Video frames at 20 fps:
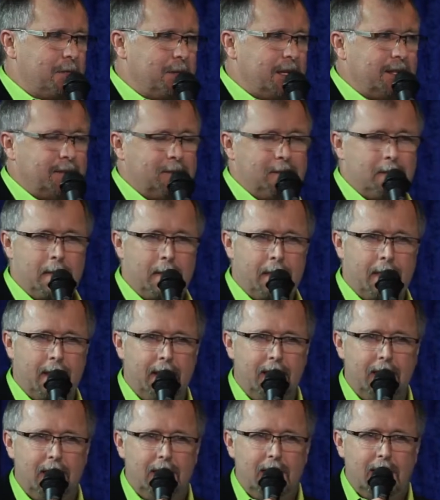me
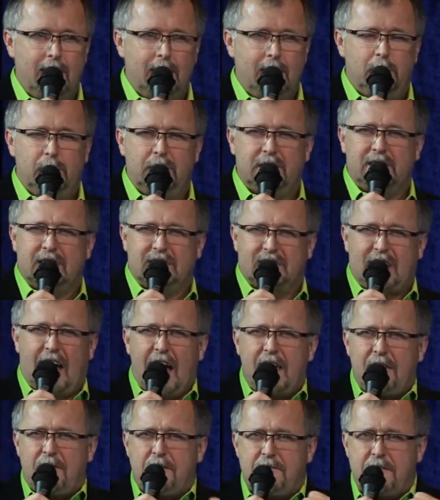was because
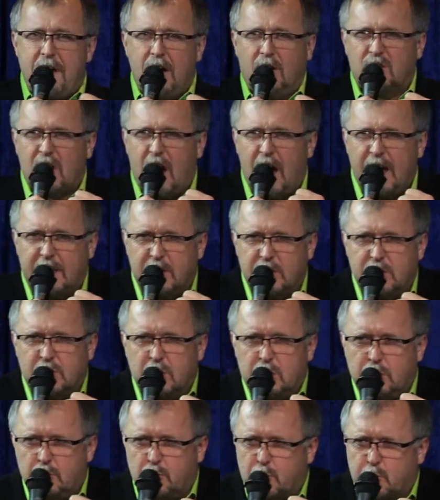I felt I could
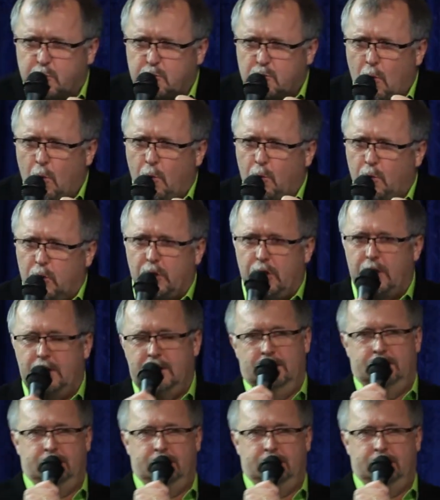control her.